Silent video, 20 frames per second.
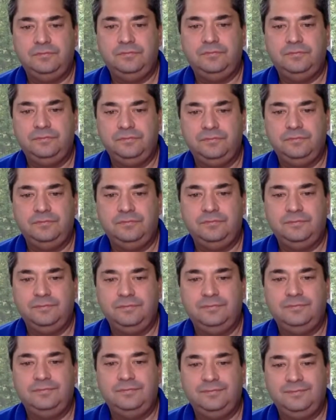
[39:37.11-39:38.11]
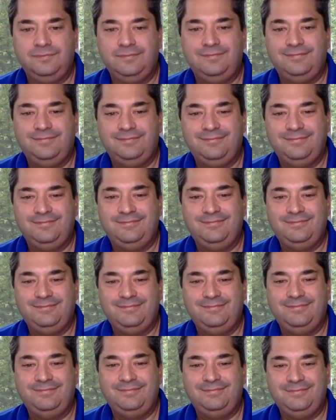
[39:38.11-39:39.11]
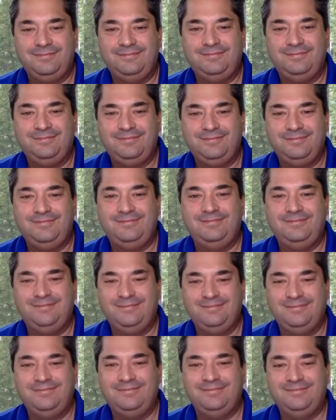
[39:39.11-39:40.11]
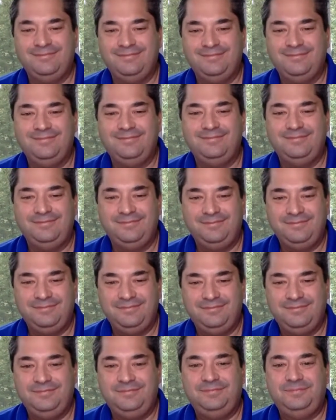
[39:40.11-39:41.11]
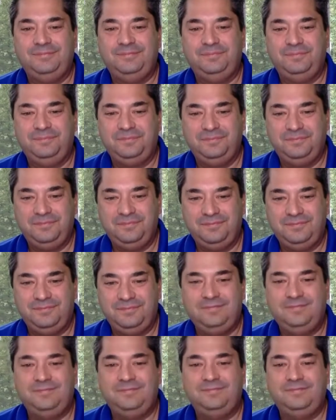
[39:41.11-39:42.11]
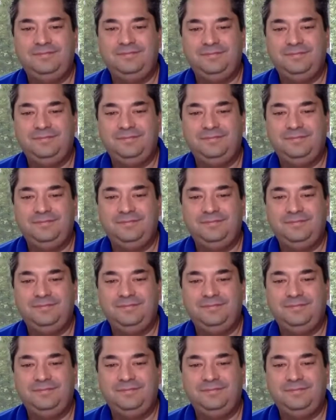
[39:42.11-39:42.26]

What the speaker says: (silent)